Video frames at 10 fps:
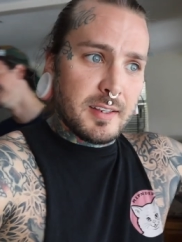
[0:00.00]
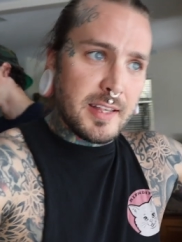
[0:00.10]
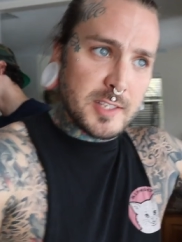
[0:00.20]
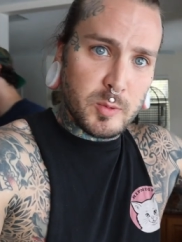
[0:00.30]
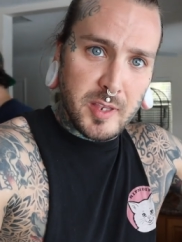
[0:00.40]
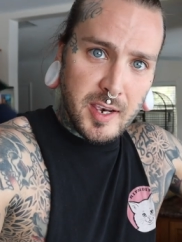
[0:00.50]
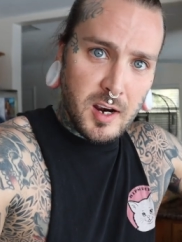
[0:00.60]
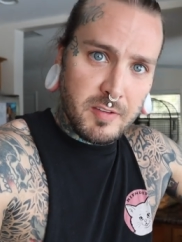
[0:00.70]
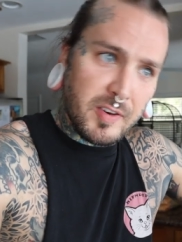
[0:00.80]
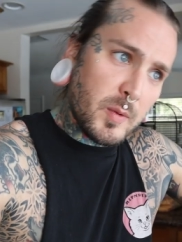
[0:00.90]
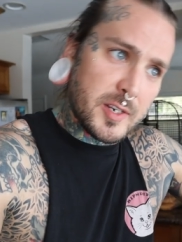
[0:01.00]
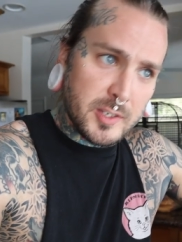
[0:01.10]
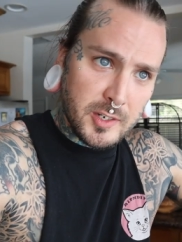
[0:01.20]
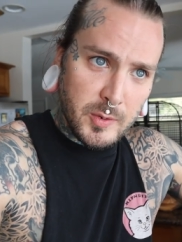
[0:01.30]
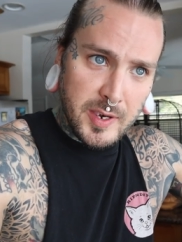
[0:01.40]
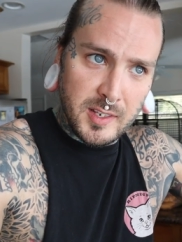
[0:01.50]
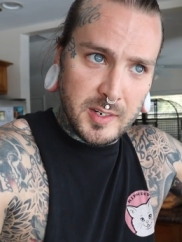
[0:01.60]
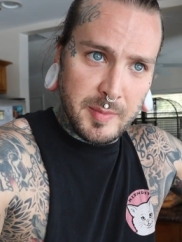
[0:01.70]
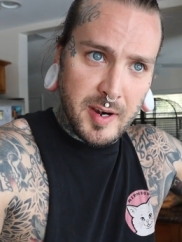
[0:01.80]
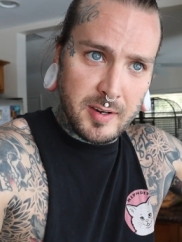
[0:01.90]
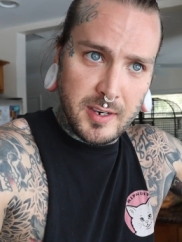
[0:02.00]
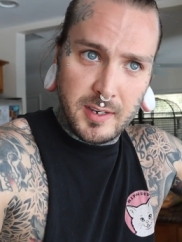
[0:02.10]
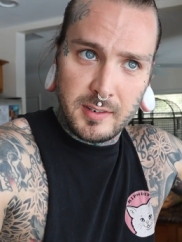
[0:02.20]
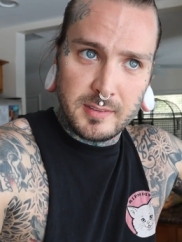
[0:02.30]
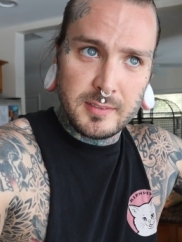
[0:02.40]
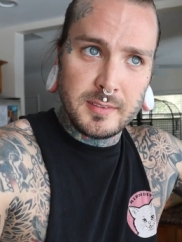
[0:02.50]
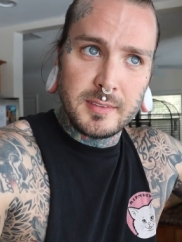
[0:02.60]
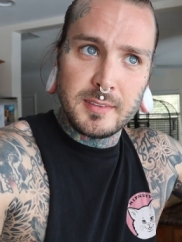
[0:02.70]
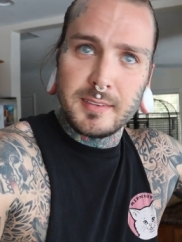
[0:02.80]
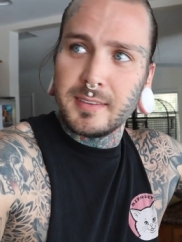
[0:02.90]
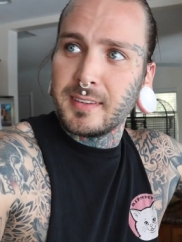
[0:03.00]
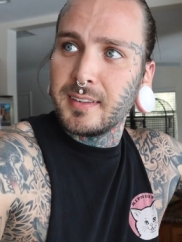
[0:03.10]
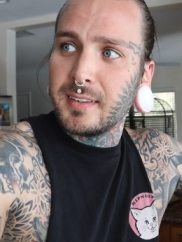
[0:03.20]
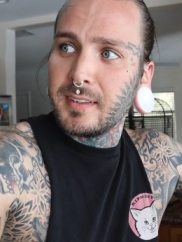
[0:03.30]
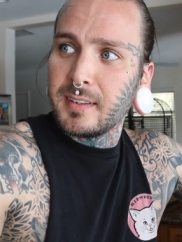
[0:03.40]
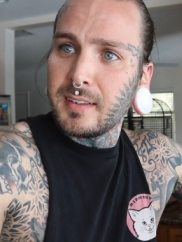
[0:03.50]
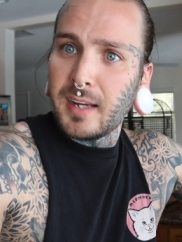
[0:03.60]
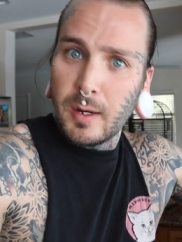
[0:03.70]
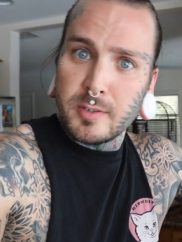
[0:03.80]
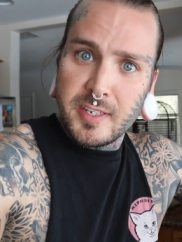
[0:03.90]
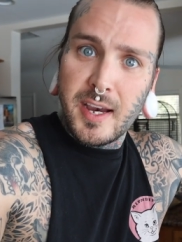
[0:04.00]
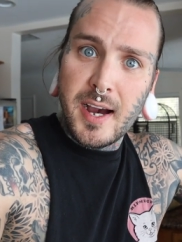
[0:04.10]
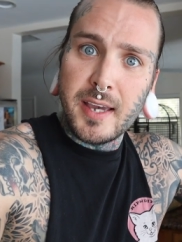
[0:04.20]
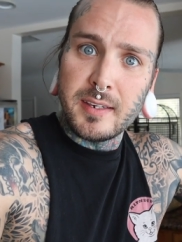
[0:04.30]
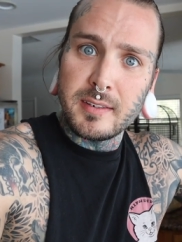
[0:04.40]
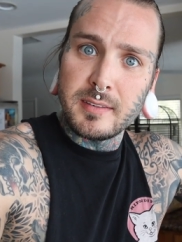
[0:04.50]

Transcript: That's where they are. If I went to New England, America, I would say hi.